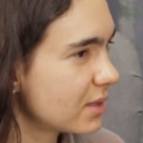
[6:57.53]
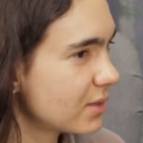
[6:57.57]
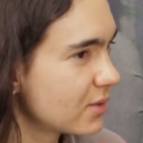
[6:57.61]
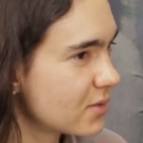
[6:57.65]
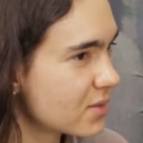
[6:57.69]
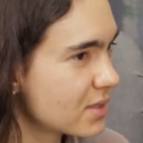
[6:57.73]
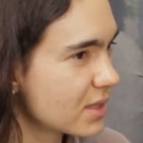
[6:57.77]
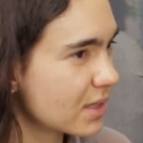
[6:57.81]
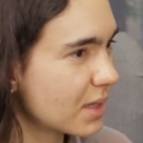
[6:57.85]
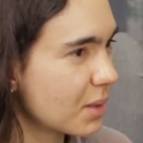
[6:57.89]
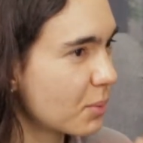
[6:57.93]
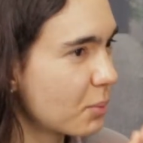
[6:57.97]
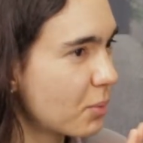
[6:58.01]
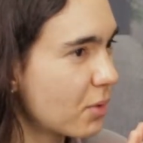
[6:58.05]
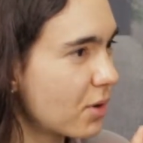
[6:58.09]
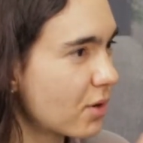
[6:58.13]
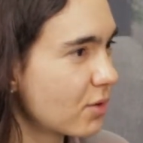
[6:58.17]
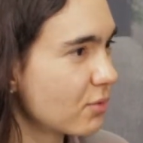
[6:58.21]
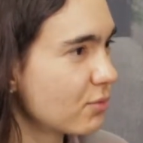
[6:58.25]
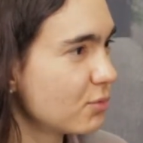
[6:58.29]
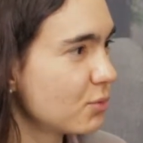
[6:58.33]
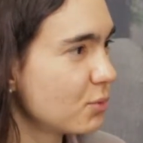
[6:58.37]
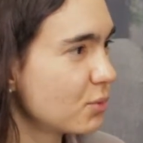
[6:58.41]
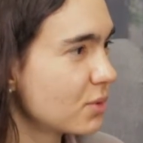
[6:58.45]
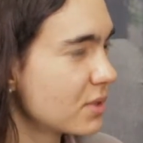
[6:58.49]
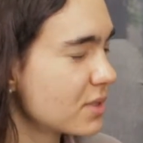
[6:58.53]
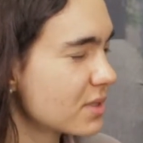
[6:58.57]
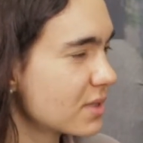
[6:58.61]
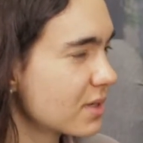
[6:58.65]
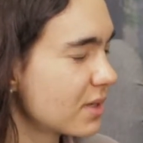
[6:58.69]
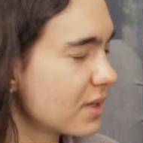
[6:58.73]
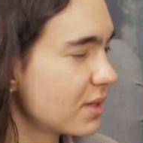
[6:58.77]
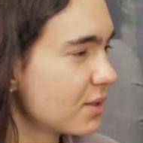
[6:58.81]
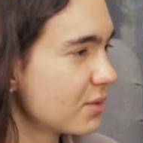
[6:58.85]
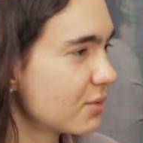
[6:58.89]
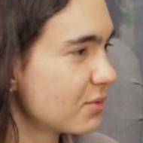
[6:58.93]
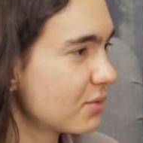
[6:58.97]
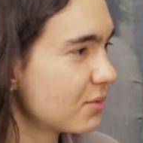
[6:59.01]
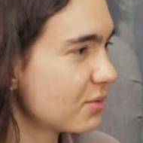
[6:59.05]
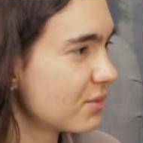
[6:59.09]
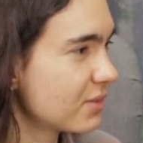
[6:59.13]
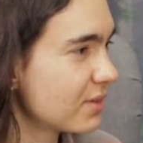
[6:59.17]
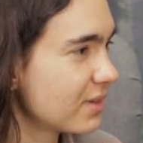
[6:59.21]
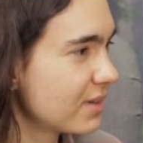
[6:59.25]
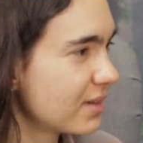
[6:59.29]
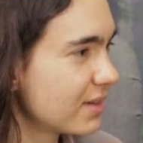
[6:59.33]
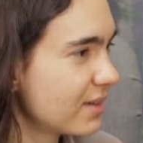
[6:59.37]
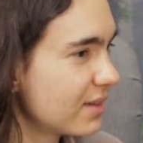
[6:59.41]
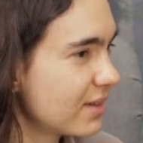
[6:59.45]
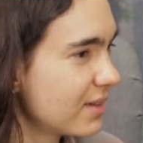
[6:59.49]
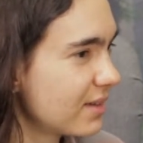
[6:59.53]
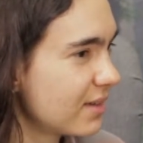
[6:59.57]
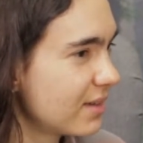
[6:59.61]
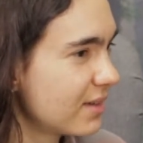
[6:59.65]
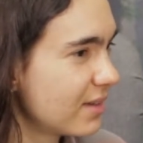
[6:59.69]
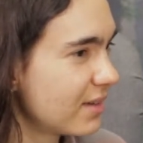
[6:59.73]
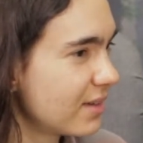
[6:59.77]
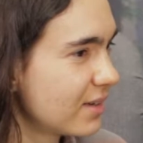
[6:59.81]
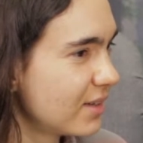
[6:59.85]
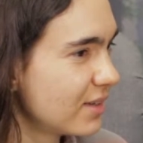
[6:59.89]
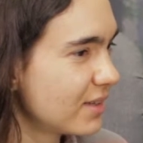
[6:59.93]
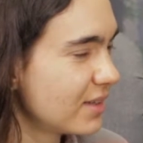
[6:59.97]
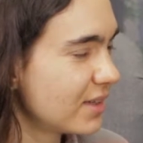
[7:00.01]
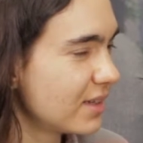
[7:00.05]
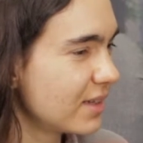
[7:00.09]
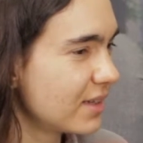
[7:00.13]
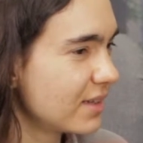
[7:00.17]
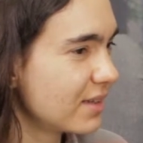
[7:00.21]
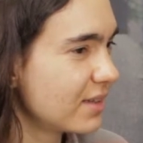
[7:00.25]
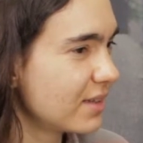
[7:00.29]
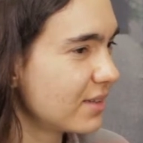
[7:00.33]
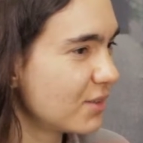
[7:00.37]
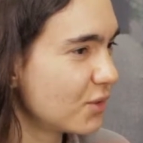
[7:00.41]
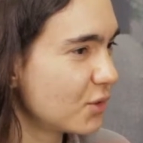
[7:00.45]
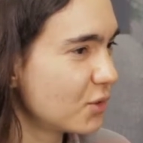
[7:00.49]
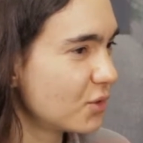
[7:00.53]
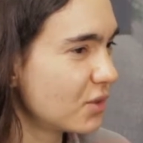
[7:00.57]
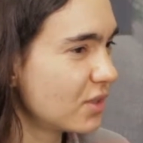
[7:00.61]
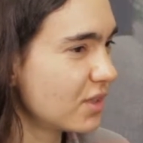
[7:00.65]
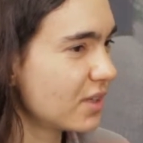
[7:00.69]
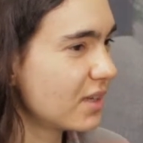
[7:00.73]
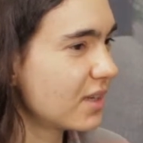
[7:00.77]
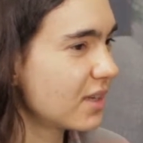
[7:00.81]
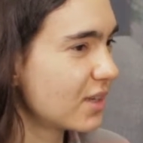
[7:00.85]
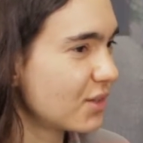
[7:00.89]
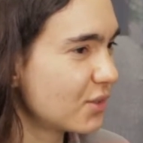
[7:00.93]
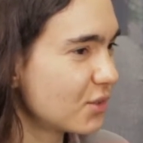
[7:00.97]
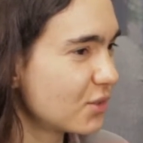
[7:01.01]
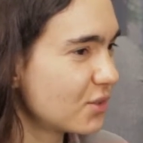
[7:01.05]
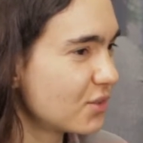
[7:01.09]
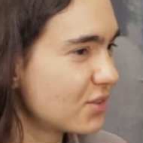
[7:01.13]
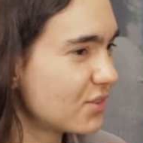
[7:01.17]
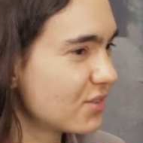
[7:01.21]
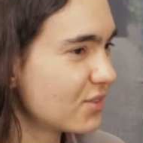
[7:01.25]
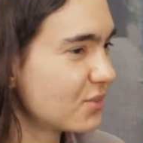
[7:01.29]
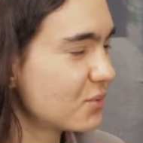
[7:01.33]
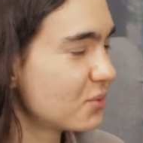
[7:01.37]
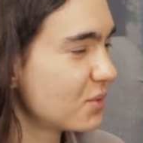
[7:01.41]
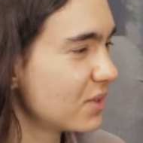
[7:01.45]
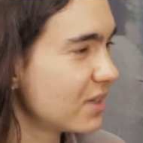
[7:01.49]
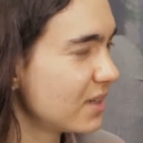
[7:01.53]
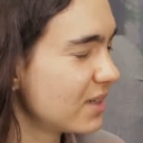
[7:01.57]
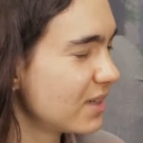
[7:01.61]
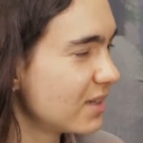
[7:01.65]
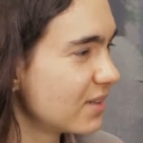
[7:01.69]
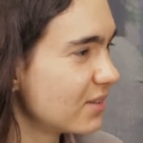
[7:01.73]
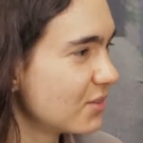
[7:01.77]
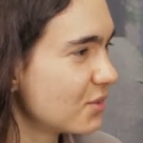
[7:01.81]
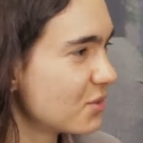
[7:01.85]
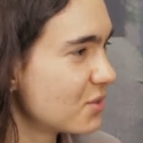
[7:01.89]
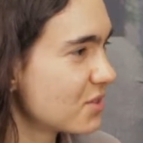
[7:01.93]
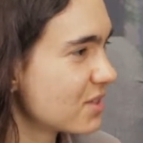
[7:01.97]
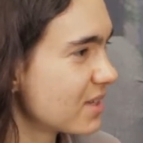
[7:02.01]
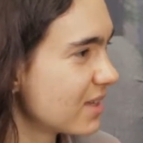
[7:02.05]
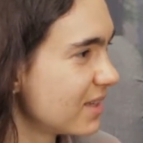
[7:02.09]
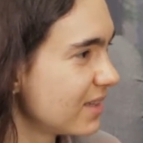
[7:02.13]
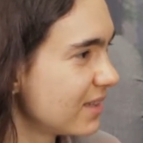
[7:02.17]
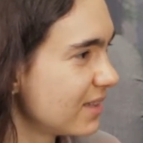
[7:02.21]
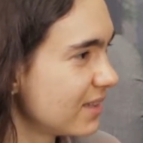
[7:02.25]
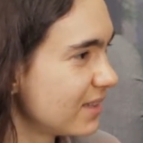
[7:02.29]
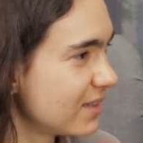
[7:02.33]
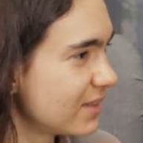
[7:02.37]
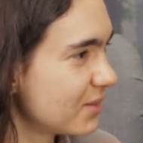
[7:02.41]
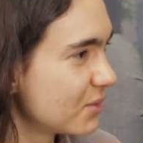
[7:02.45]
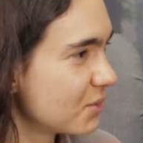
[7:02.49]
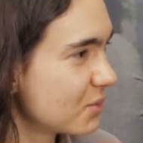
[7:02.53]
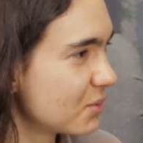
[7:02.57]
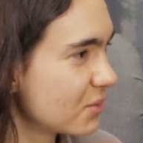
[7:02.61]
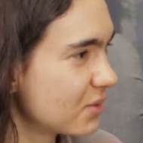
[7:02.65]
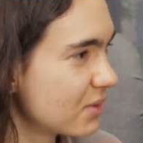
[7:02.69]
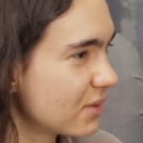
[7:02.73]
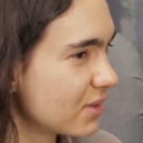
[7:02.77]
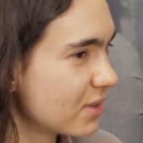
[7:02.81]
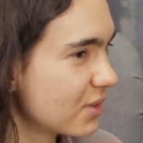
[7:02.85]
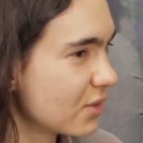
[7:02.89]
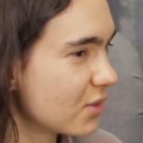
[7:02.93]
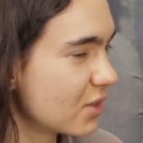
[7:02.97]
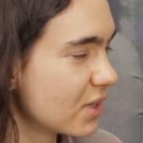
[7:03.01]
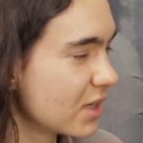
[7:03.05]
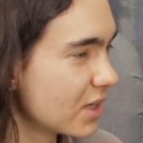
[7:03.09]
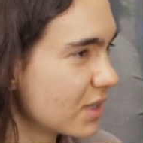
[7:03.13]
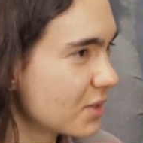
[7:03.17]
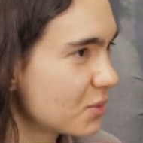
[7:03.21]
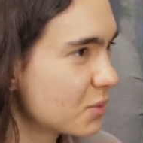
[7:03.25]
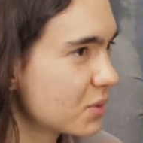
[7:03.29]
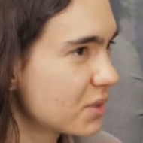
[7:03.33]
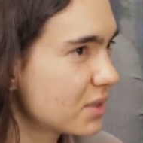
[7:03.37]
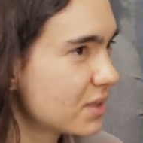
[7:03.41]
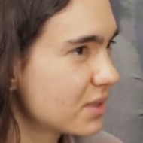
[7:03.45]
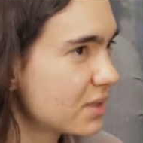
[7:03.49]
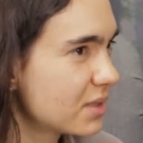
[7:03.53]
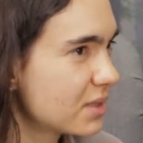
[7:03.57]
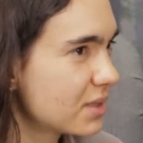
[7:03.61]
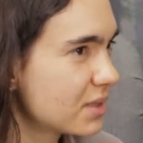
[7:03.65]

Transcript: there's like a part of you that's kind of they cannot really understand it or connect with.